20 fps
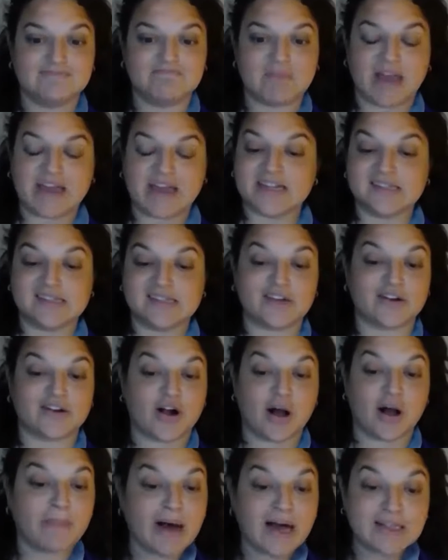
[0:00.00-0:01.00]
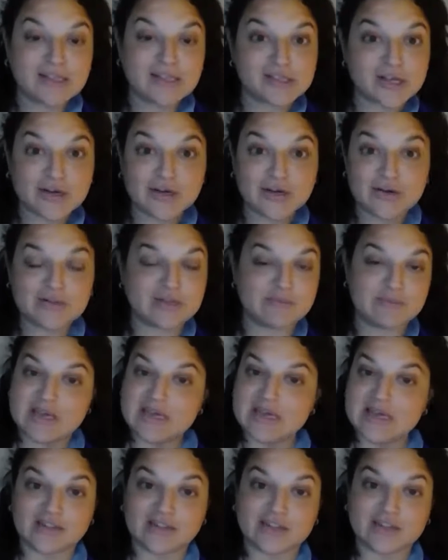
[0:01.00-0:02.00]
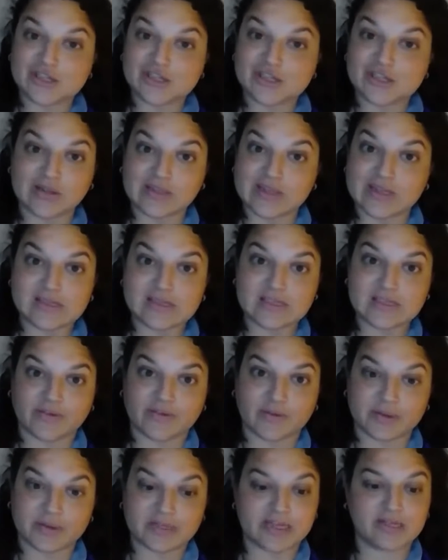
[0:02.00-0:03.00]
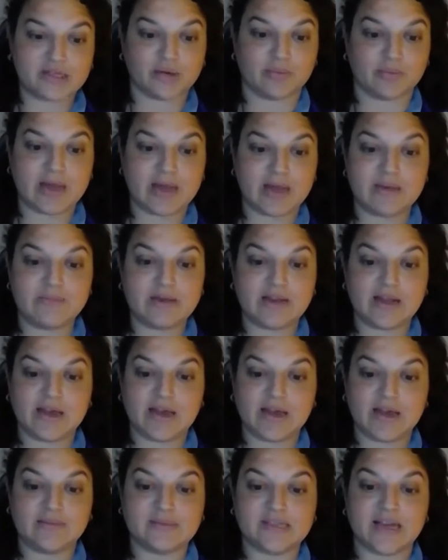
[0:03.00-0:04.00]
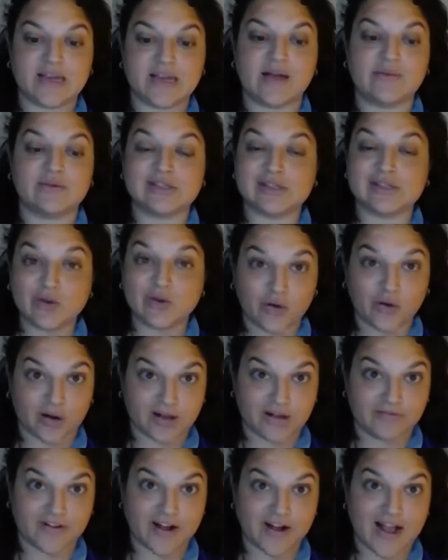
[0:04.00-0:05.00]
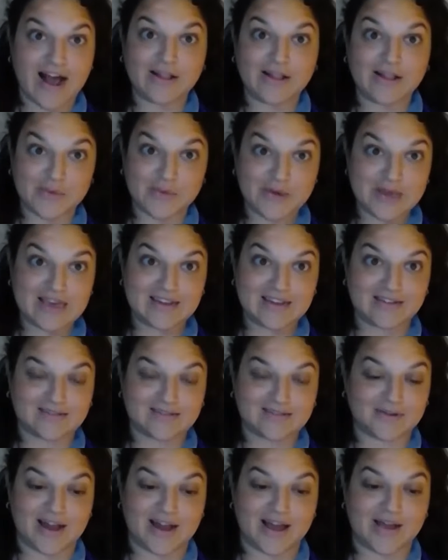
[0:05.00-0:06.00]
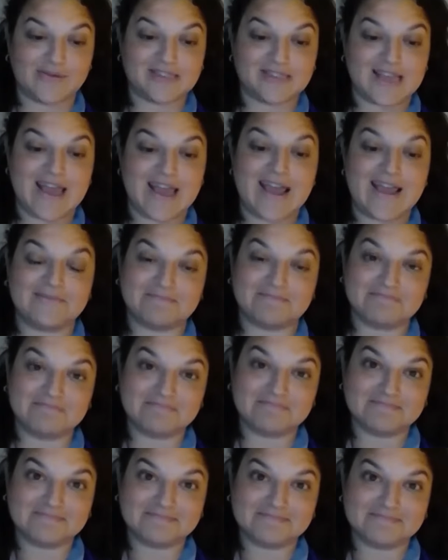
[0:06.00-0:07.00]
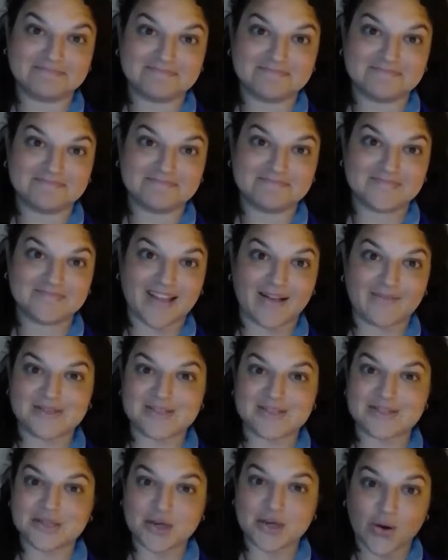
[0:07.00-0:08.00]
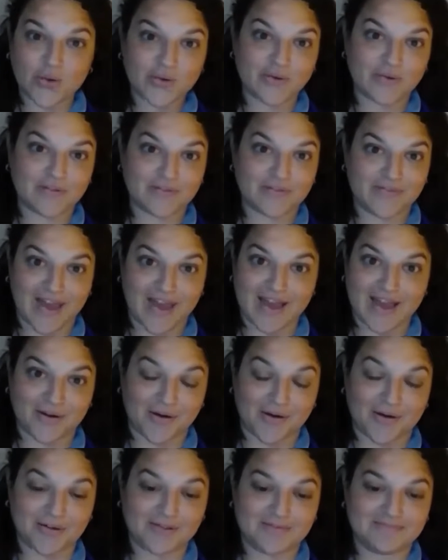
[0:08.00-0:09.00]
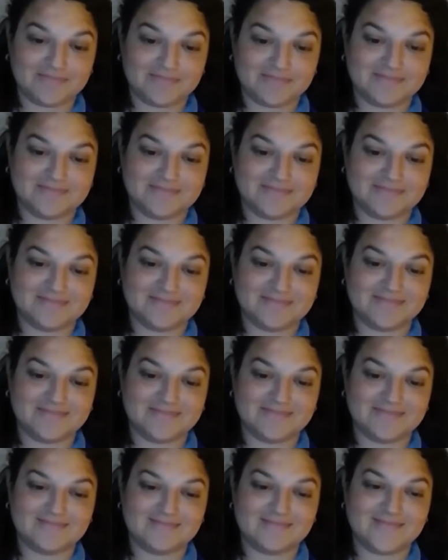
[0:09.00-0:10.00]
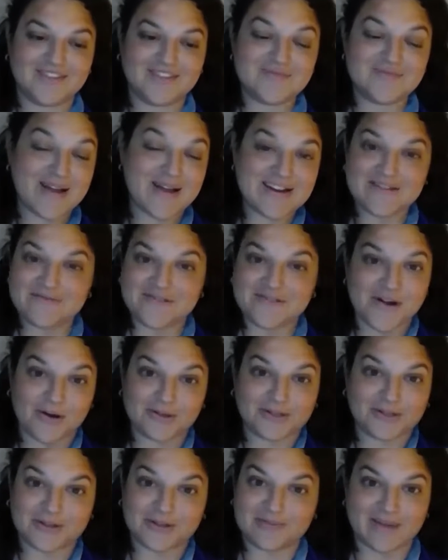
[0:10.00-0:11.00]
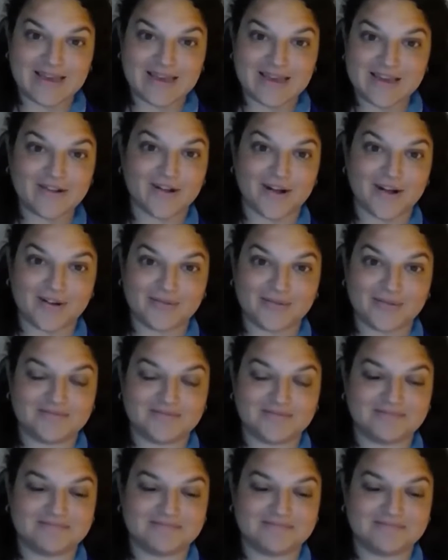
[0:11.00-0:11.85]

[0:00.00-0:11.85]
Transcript: I consider Almanzo to be on the short list for potential baby names, and I was Laura for Halloween when I was eight. I was a total fangirl. You might have called her my hero.